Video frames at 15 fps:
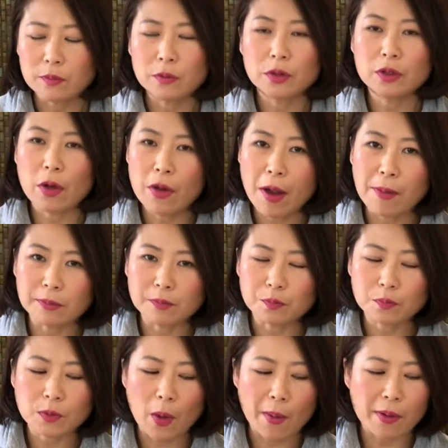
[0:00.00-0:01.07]
So yum.
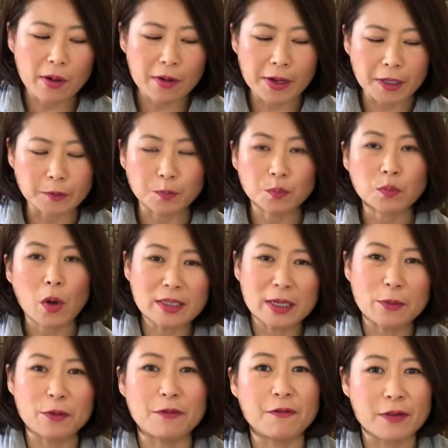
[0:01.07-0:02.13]
Okay. I
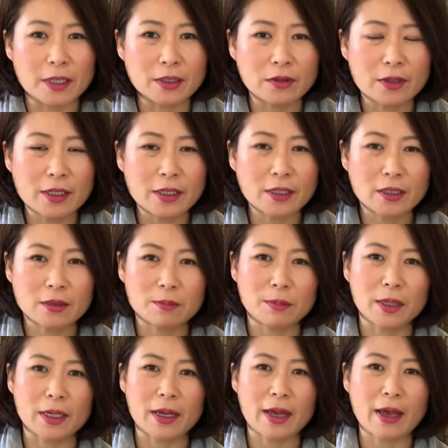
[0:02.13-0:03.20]
would finish this,
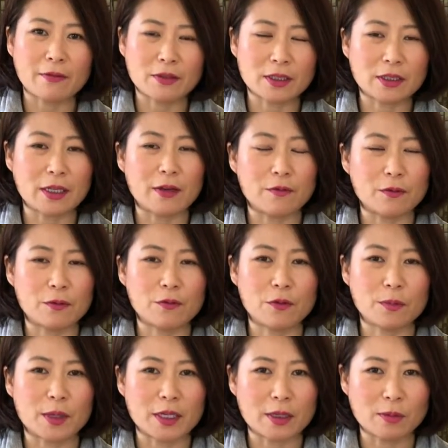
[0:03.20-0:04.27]
but I have to save room
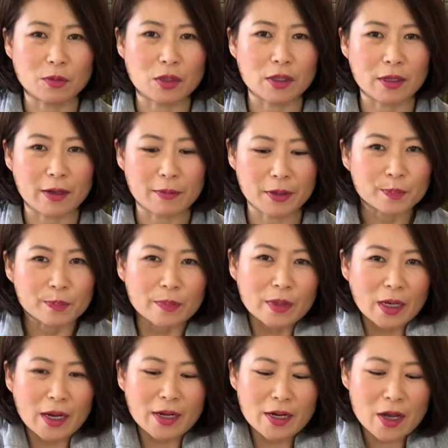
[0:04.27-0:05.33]
for my kimchi ramen.
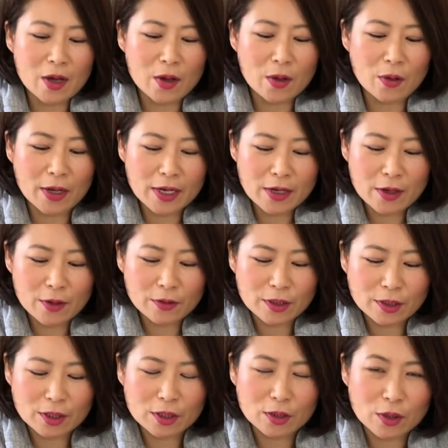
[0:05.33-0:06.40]
I know,
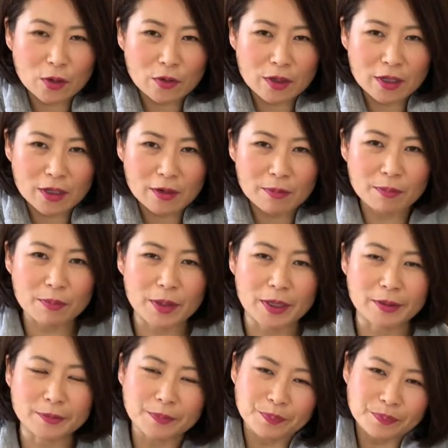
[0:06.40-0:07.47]
this is so good,
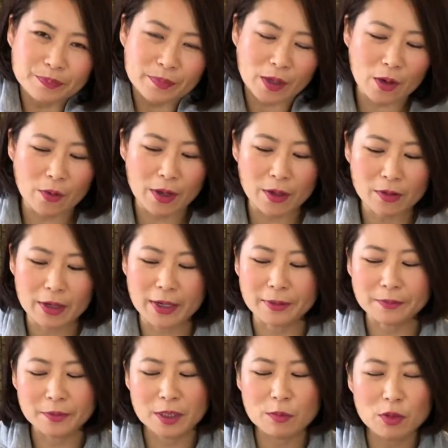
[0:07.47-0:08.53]
but oh well. Okay,
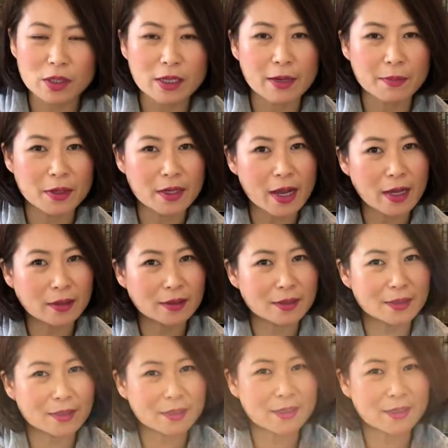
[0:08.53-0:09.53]
kimchi ramen next.